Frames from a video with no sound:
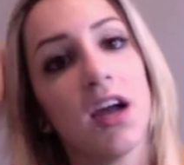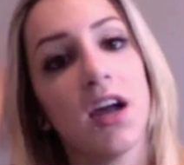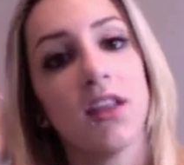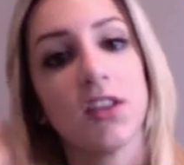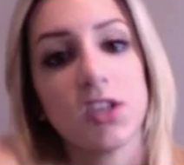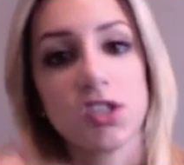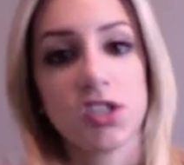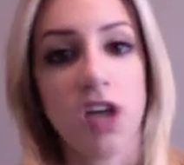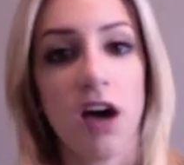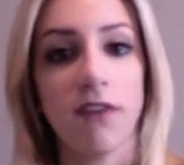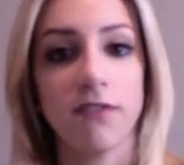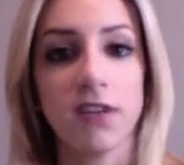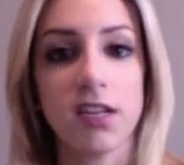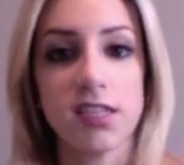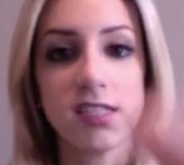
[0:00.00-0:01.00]
the
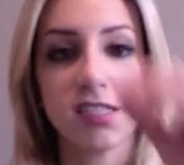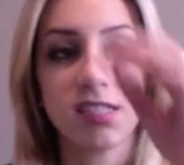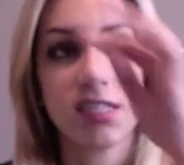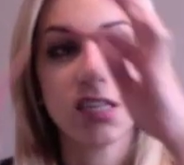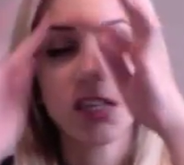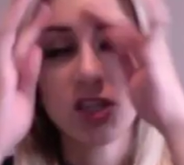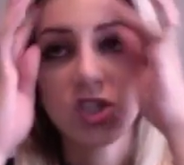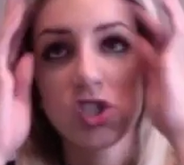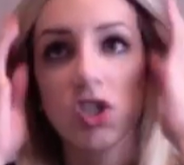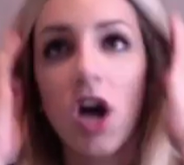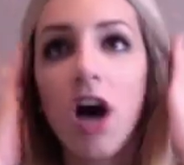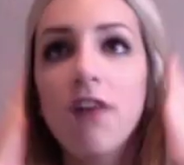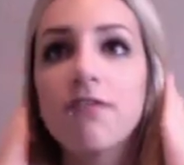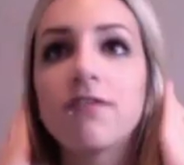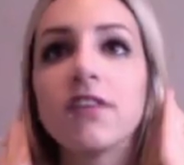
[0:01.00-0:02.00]
softest
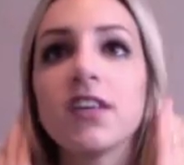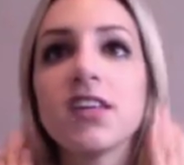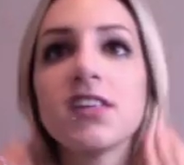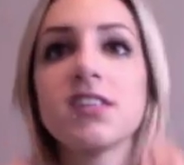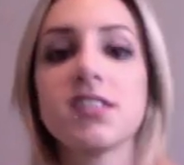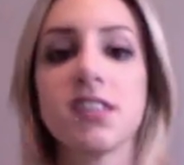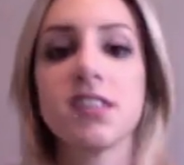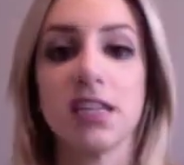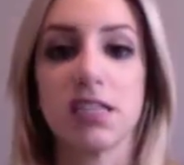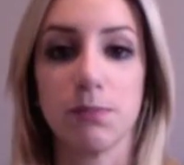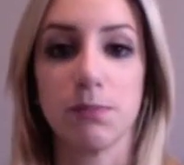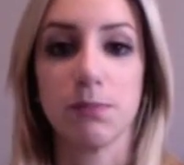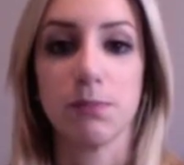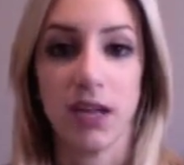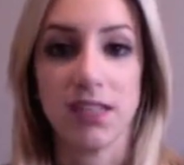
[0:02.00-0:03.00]
softest it's
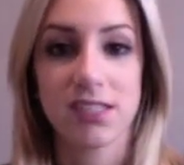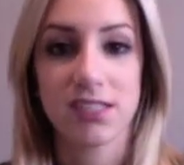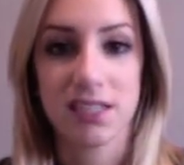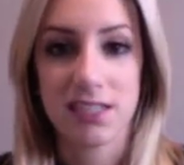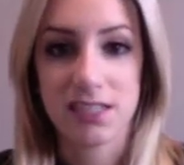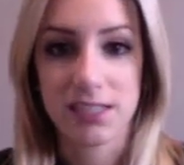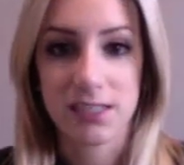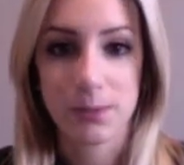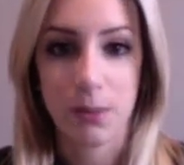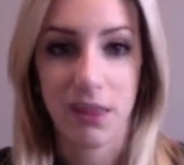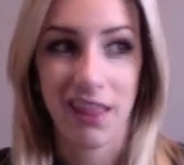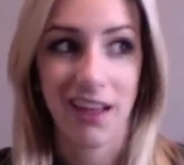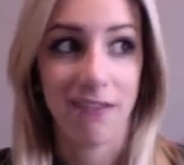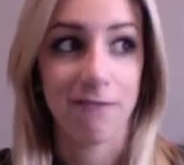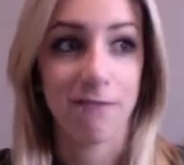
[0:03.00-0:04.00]
been since it's been
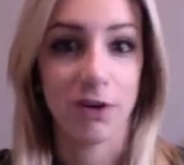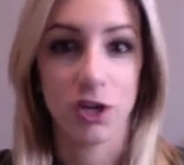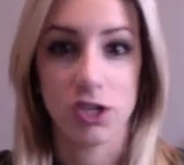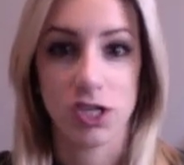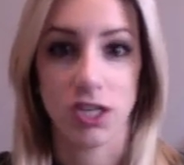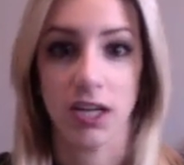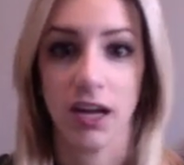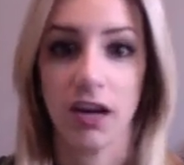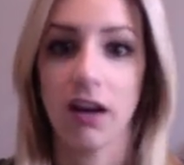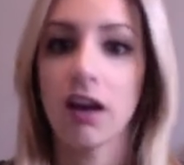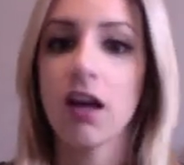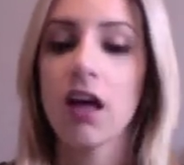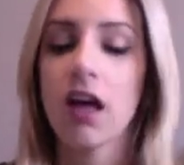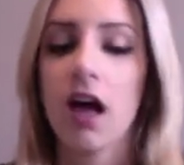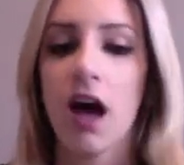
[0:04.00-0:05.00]
like virgin hair.
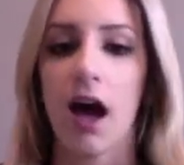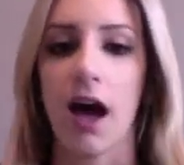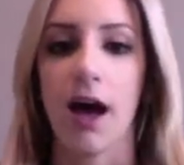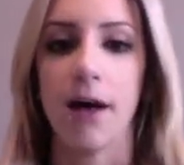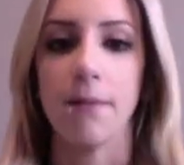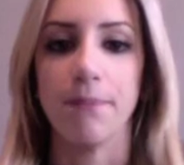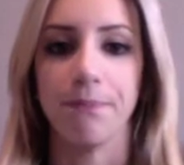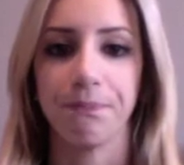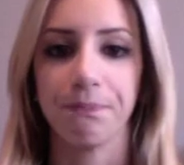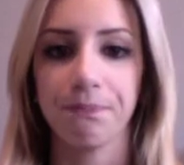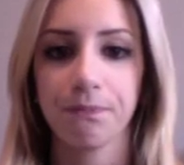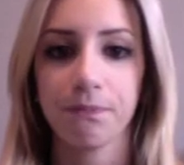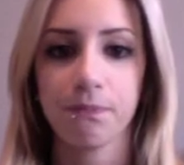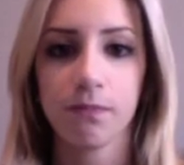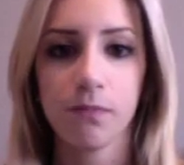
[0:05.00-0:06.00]
Um,
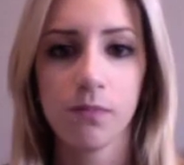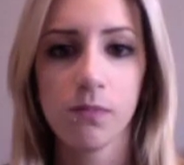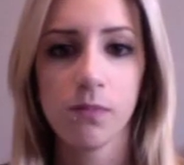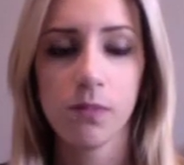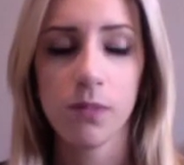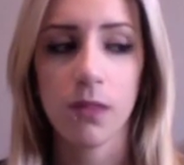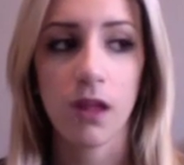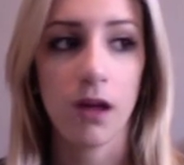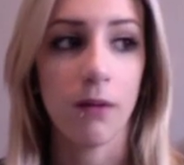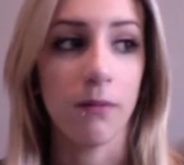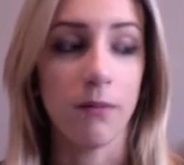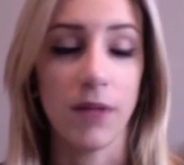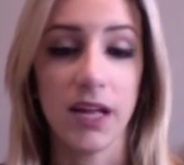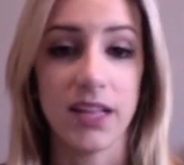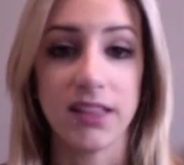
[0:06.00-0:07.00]

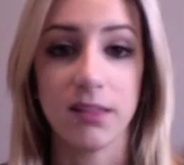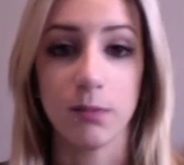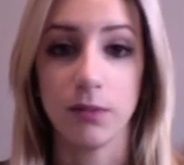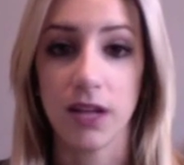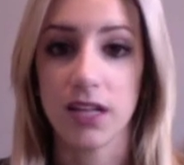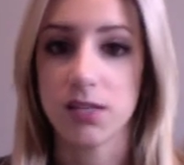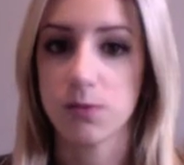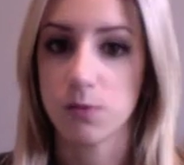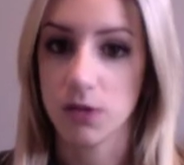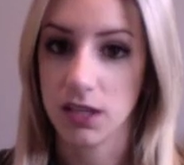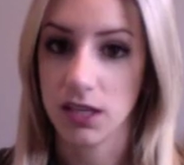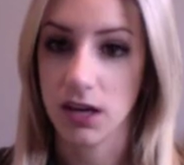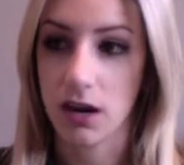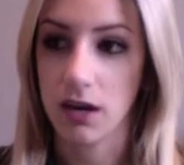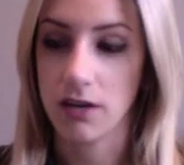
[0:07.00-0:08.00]
it and that's
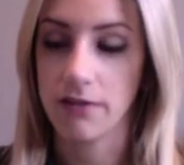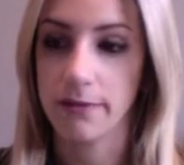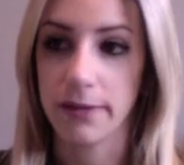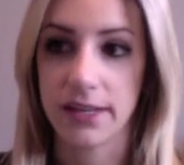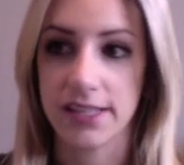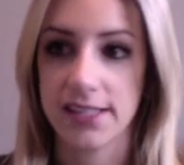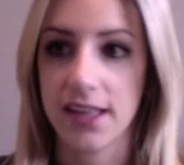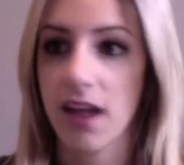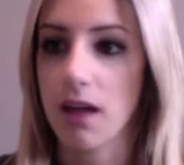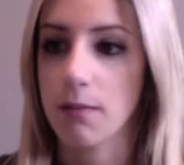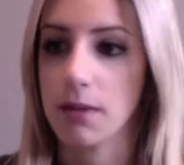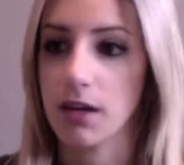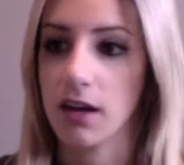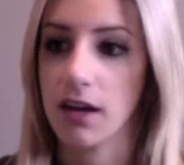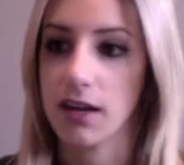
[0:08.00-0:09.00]
really hard for me to say
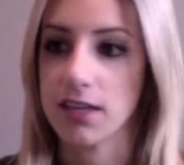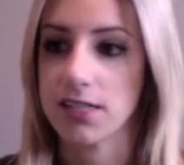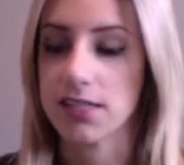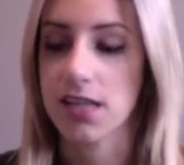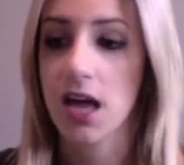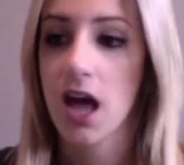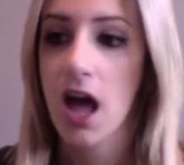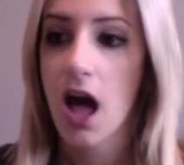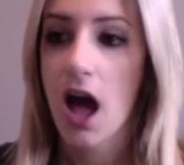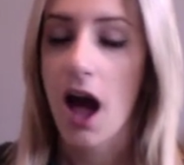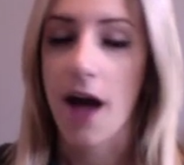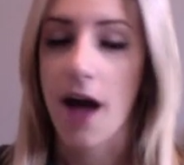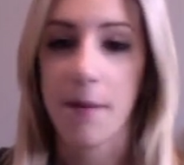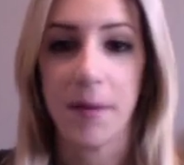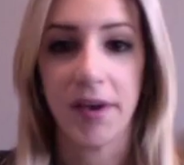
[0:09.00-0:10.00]
because
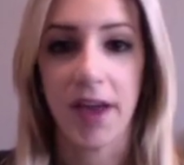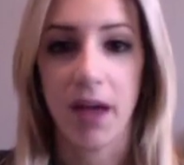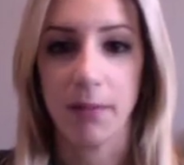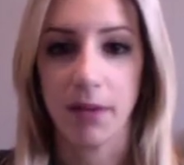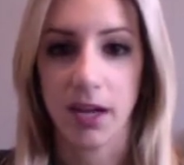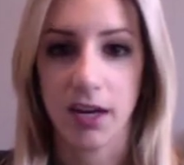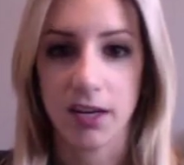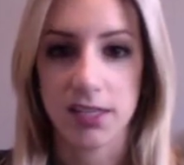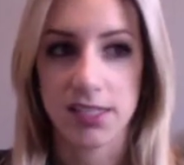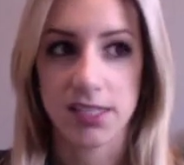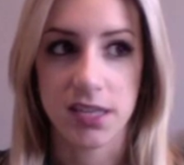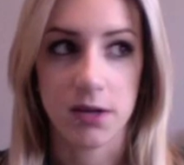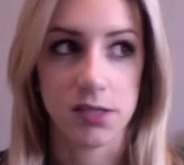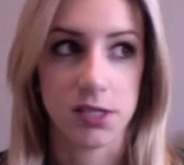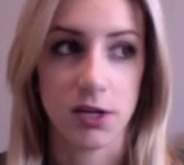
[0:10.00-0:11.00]
I've been dyeing my hair since
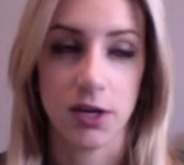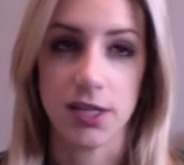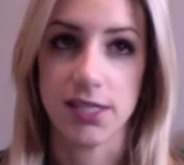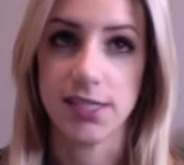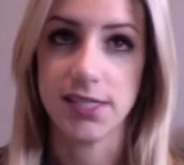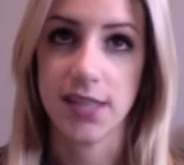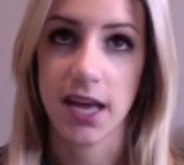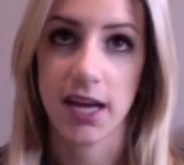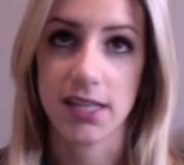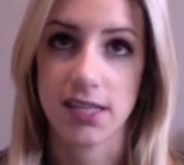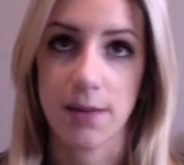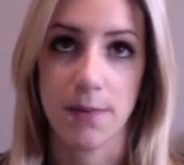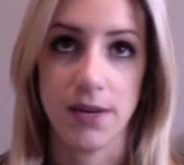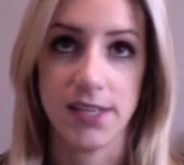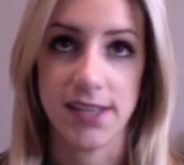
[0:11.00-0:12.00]
I was in grade six.
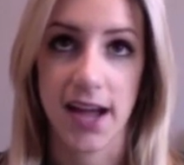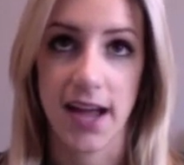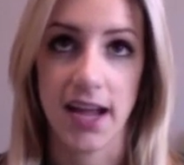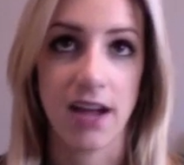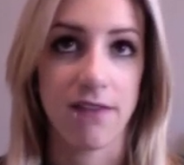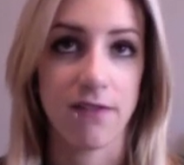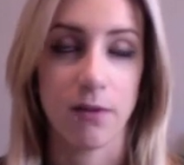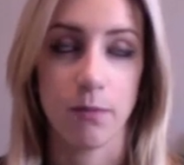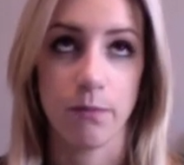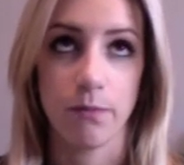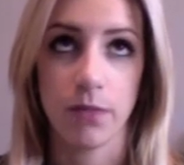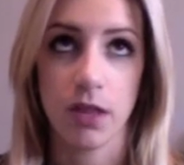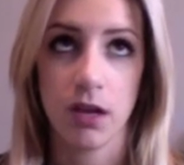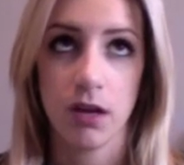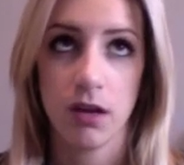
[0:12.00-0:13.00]
I've been dyeing it for
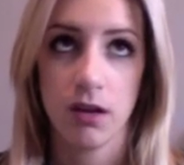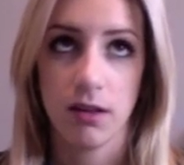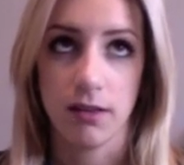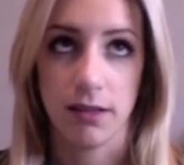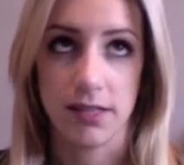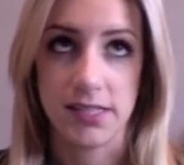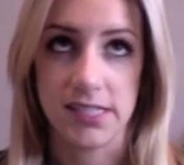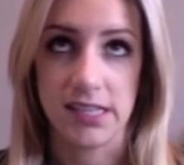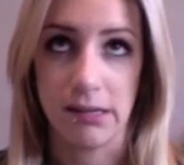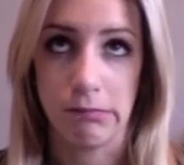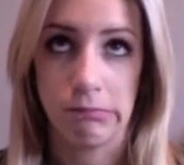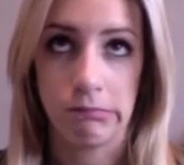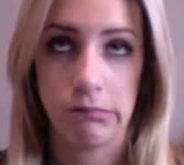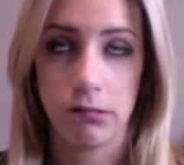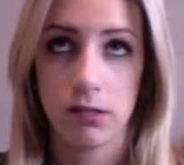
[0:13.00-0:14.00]
let's see,
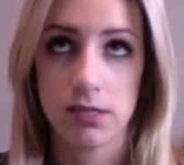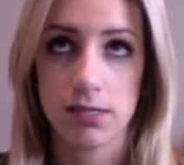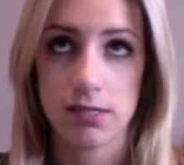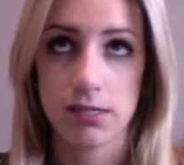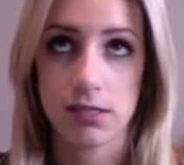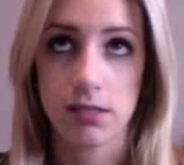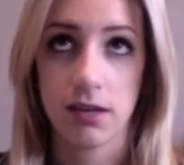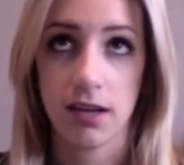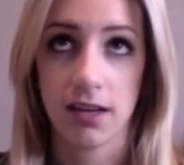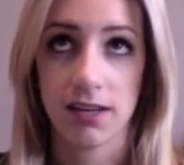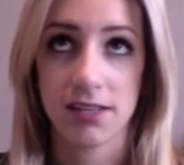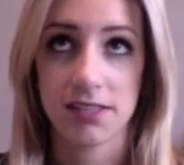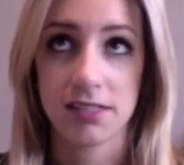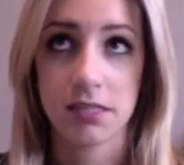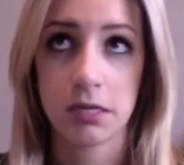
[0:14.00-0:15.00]

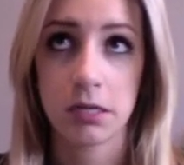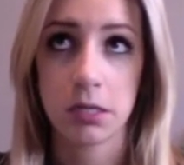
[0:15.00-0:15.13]
six,